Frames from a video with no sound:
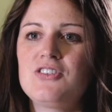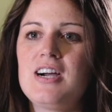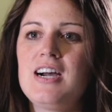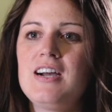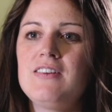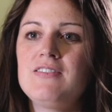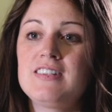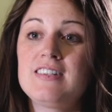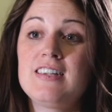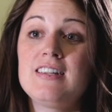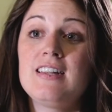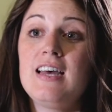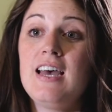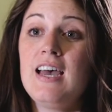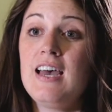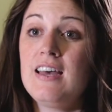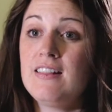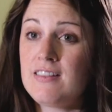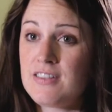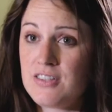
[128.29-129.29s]
drives to the
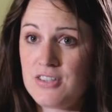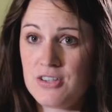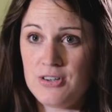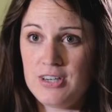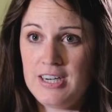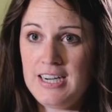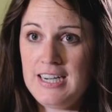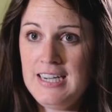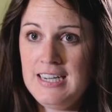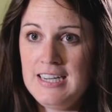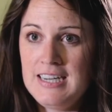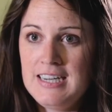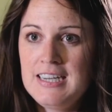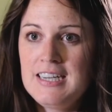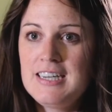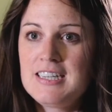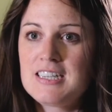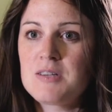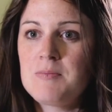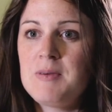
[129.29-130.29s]
nth degree
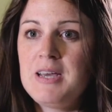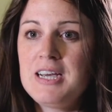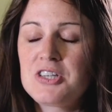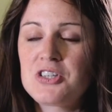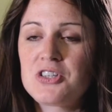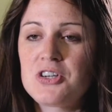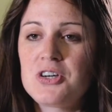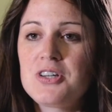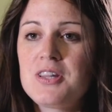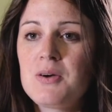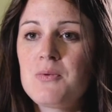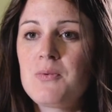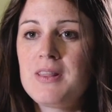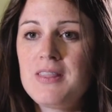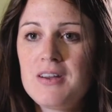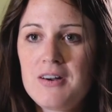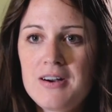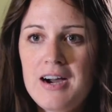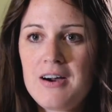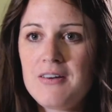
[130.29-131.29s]
to make sure that when
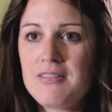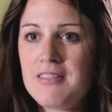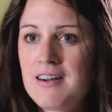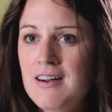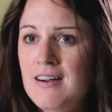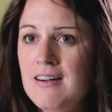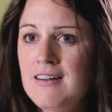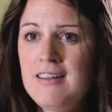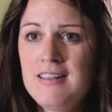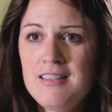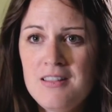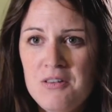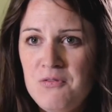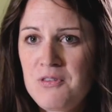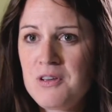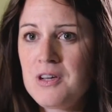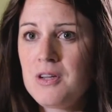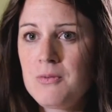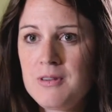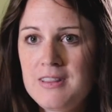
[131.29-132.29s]
they're out there in the
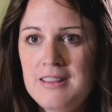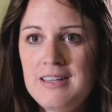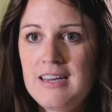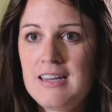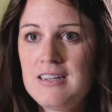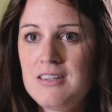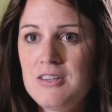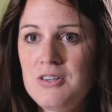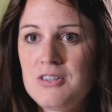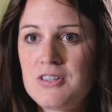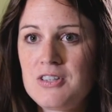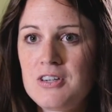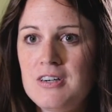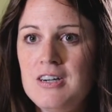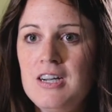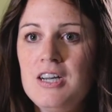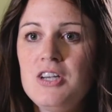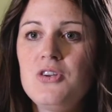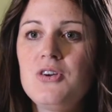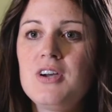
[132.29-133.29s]
field with the end user,
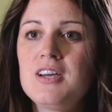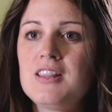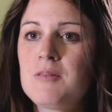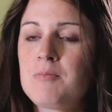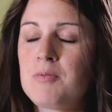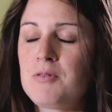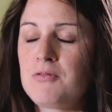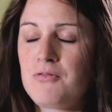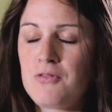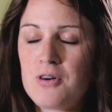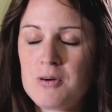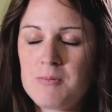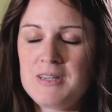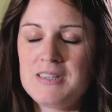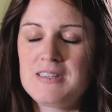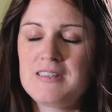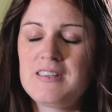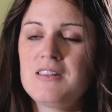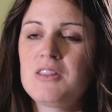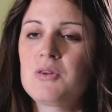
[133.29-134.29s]
you get the
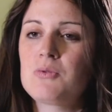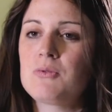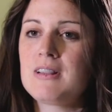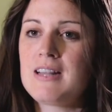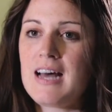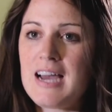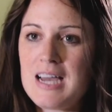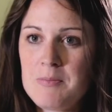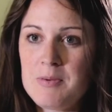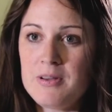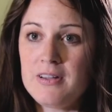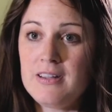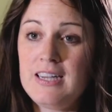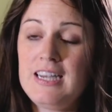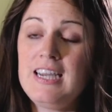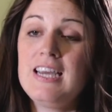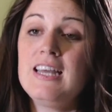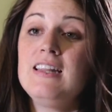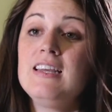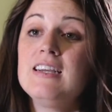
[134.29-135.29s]
performance, the
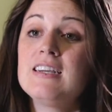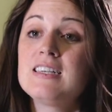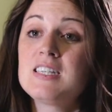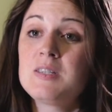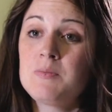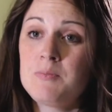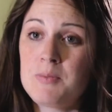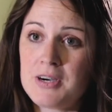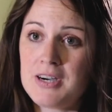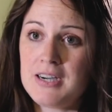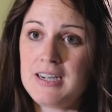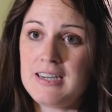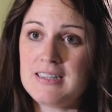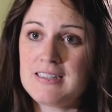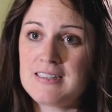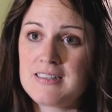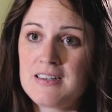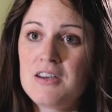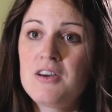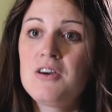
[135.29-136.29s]
reliability, and the
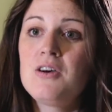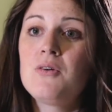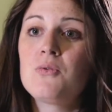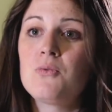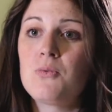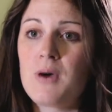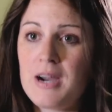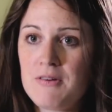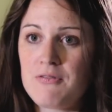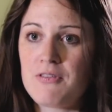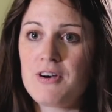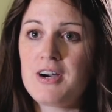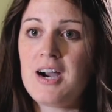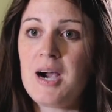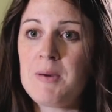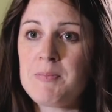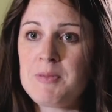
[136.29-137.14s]
experience right for your